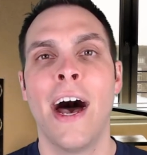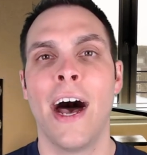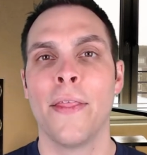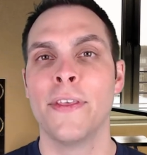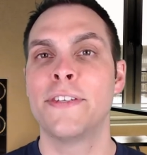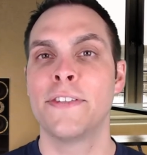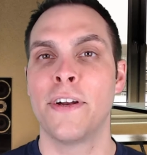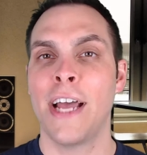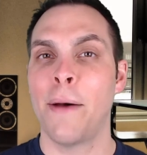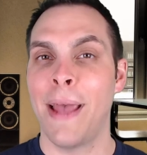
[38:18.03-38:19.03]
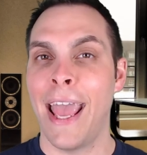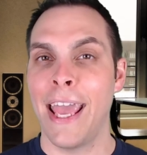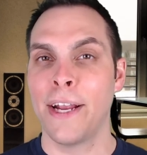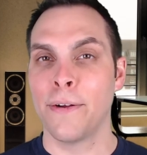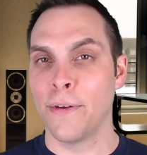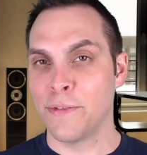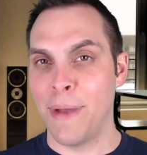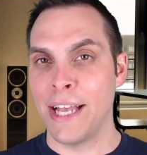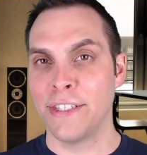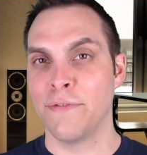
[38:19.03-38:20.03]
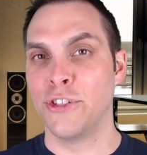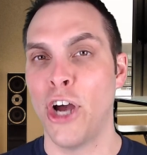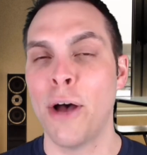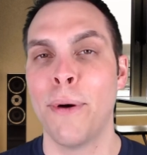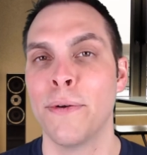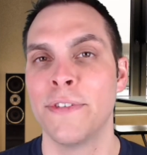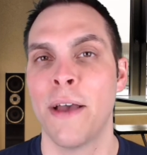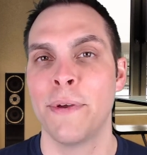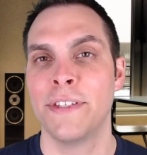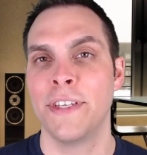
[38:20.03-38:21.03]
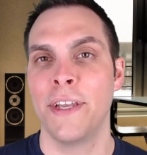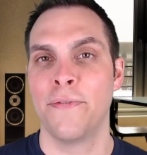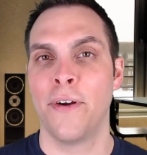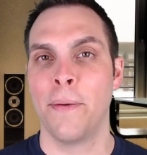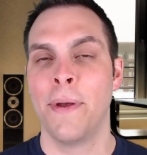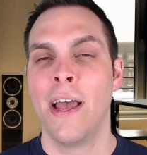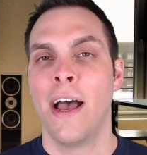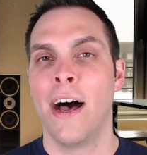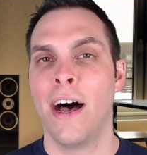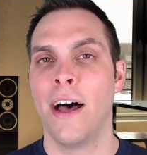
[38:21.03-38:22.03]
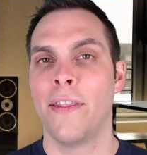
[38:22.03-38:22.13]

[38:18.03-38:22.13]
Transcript: Uh, this is there to help anchor those massive jawbones that we see from uh,